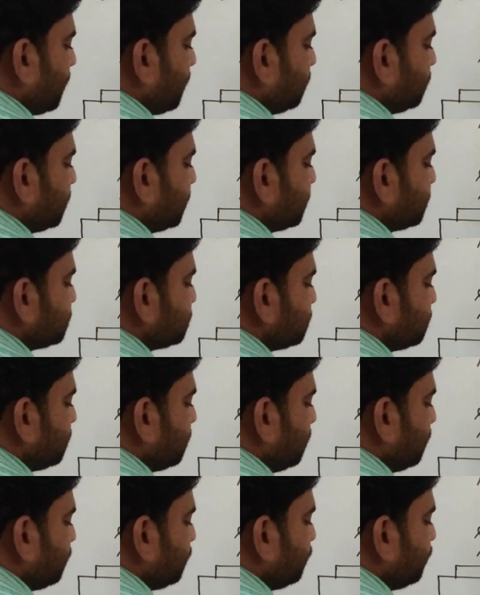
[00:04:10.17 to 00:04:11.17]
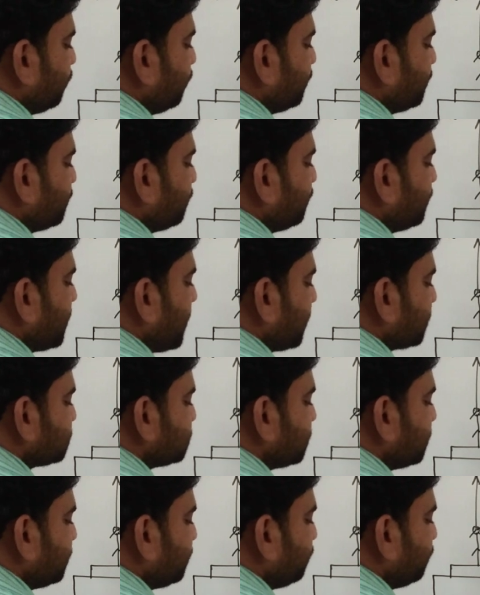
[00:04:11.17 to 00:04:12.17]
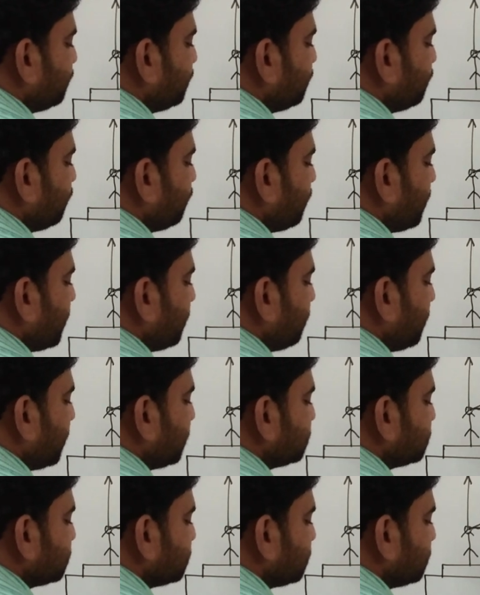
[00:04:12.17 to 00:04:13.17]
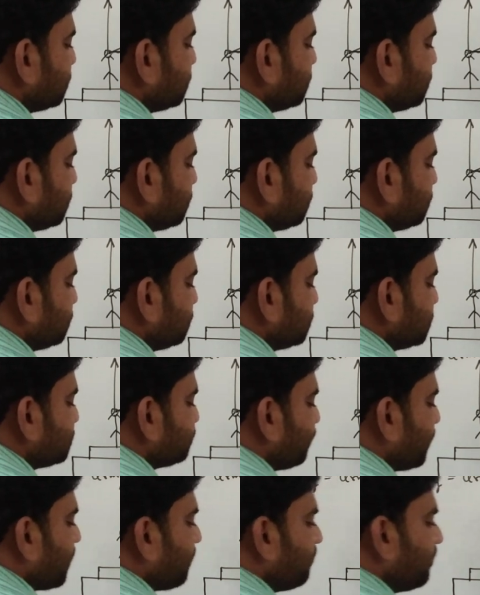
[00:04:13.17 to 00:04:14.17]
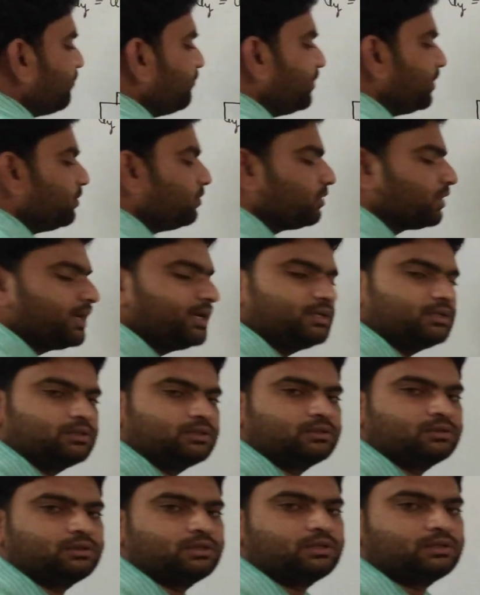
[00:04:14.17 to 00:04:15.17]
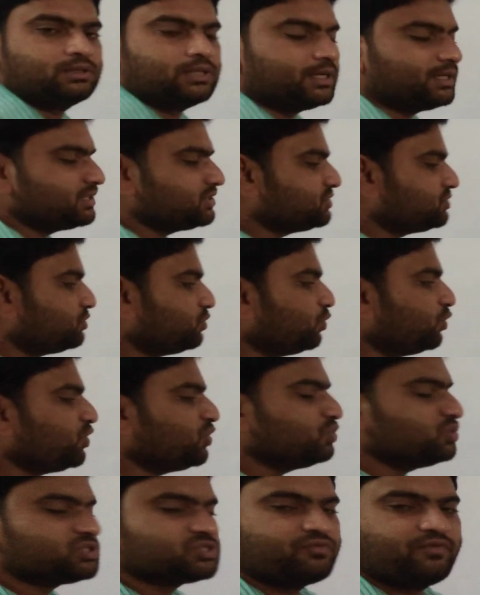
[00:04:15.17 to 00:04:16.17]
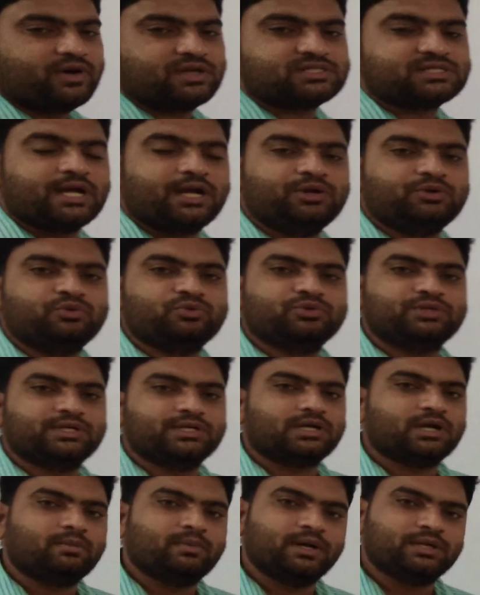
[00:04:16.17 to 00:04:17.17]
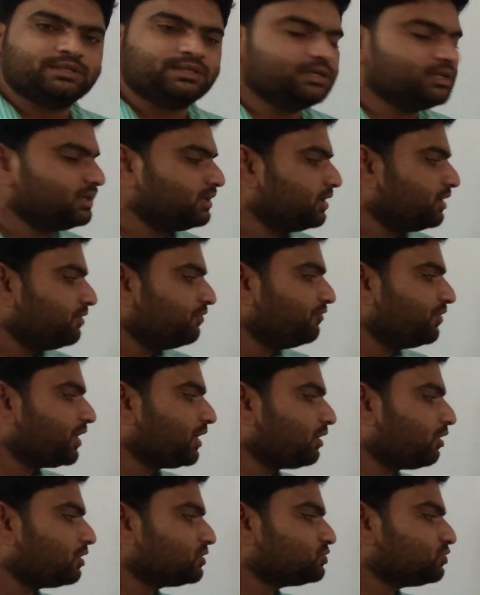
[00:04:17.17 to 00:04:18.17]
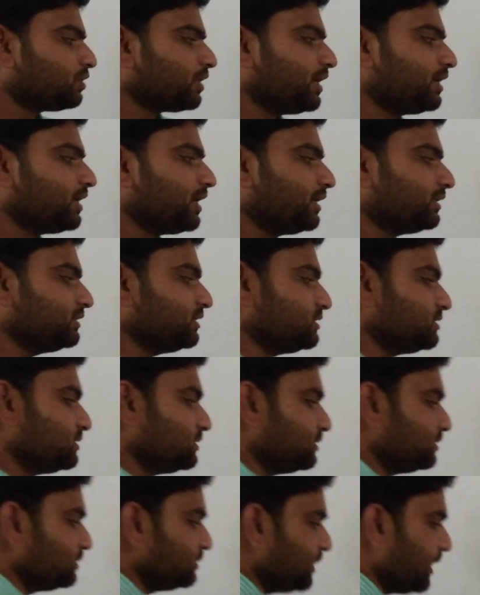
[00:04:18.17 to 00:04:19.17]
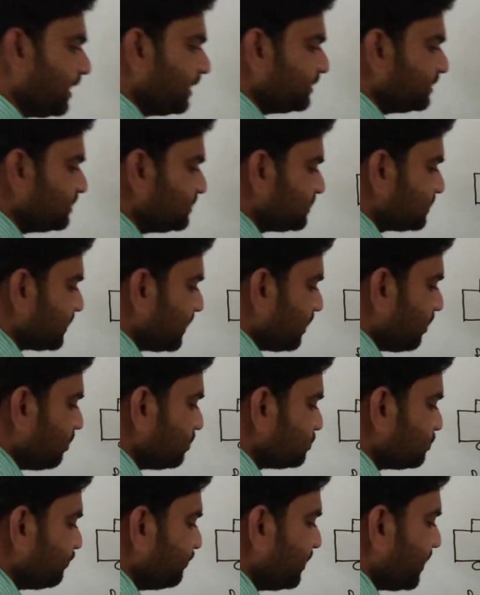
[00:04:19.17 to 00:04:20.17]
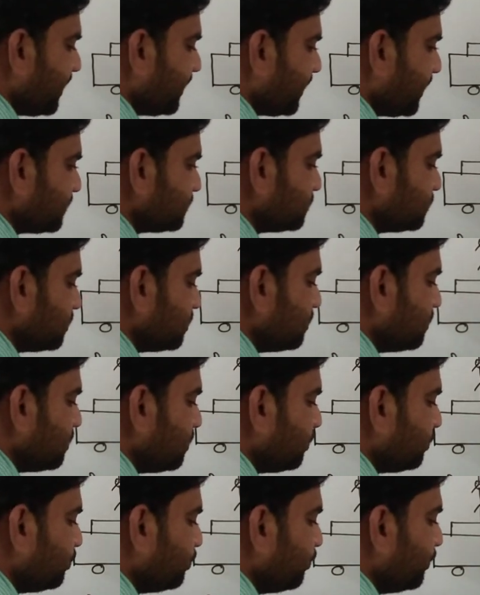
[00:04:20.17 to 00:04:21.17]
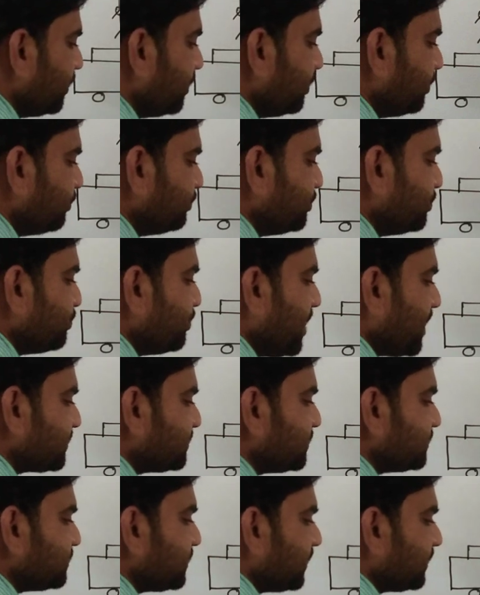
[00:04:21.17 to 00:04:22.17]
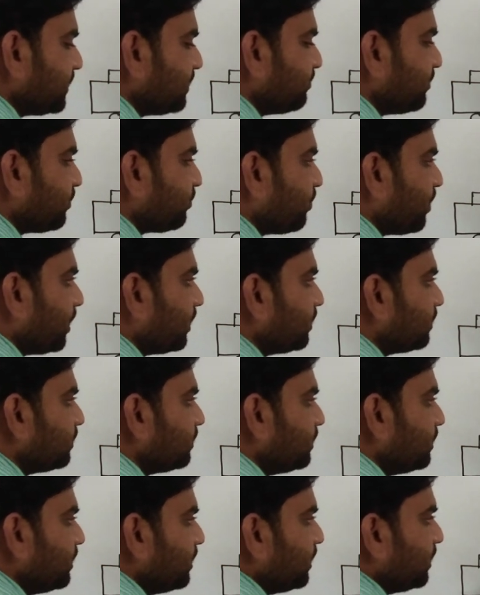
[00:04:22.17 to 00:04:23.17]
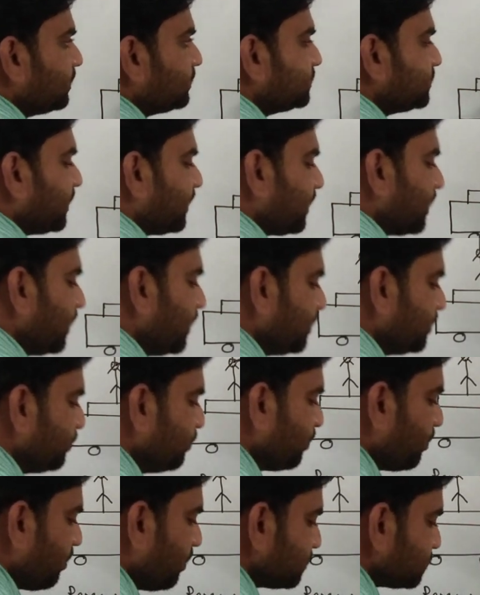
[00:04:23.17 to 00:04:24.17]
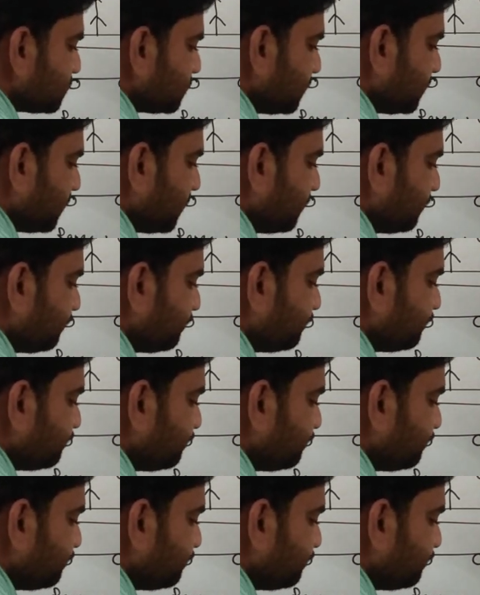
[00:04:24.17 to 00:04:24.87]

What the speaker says: that is 2ux into uy by g. This formula we know, right? That is 2u square sin 2 theta by g. We can also write like this, and this can also be write as 2 into ux is nothing but what? Generally u cos theta